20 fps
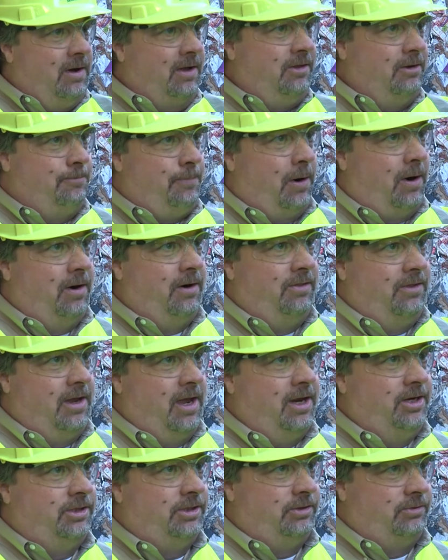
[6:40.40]
other part of the
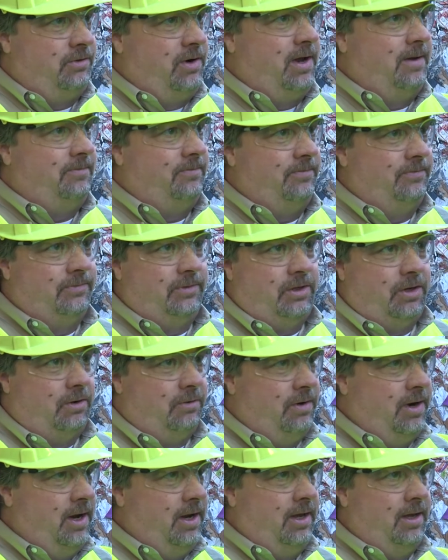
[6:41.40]
Asian Rim,
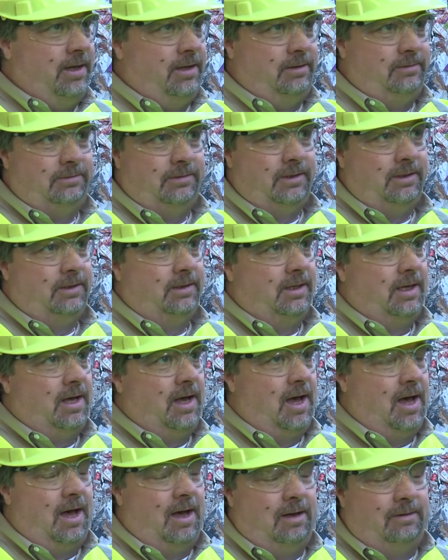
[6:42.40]
Korea,
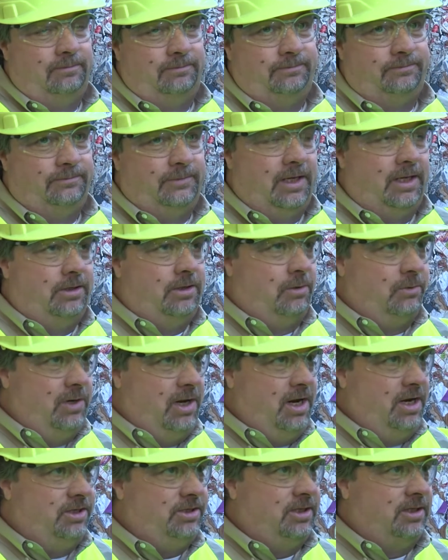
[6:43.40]
um,
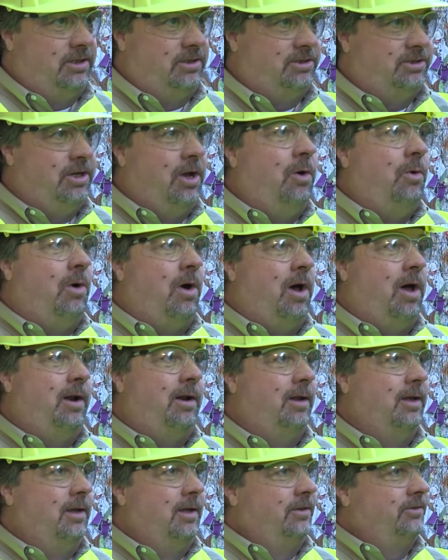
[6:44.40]
Indonesia, and so
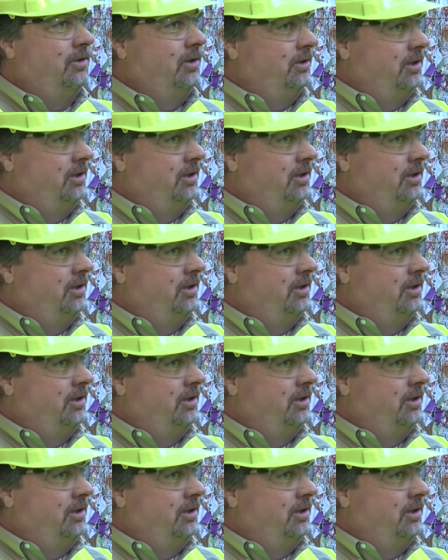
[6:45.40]
on. The